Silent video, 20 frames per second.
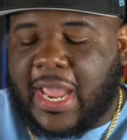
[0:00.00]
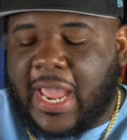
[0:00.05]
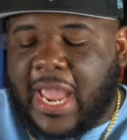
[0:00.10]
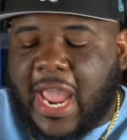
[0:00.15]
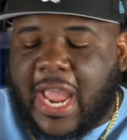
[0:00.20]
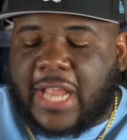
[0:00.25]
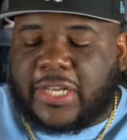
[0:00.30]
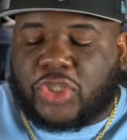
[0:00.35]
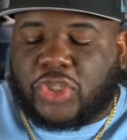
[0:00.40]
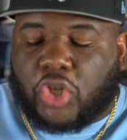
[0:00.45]

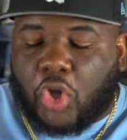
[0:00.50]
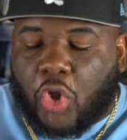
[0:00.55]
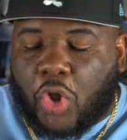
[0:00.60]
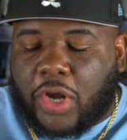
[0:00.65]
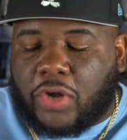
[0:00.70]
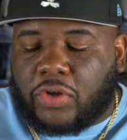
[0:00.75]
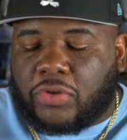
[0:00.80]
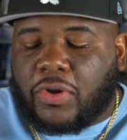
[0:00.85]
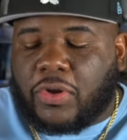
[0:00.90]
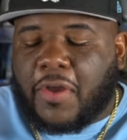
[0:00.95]
Air
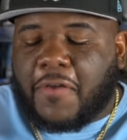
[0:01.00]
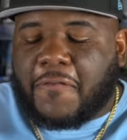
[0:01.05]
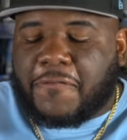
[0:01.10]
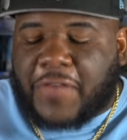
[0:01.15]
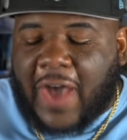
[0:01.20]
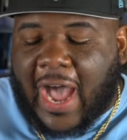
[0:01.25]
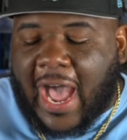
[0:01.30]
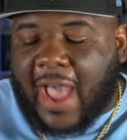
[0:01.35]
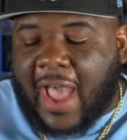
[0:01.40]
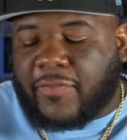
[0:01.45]
Jordan
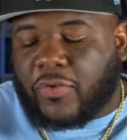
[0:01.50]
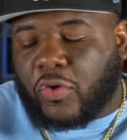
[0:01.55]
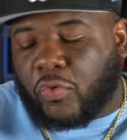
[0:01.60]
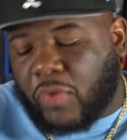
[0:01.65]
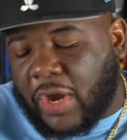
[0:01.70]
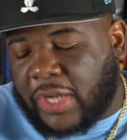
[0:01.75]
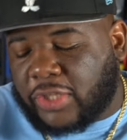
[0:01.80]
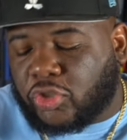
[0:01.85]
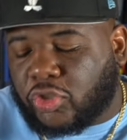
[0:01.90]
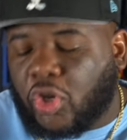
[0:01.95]
5
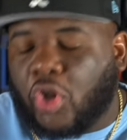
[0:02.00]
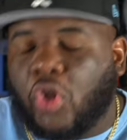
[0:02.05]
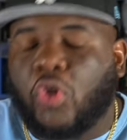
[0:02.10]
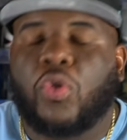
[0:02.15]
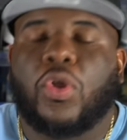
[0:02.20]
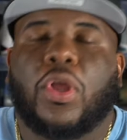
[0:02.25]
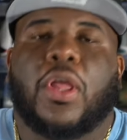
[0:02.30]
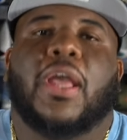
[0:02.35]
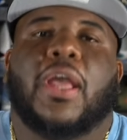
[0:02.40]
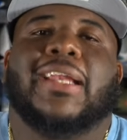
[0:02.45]
Retro.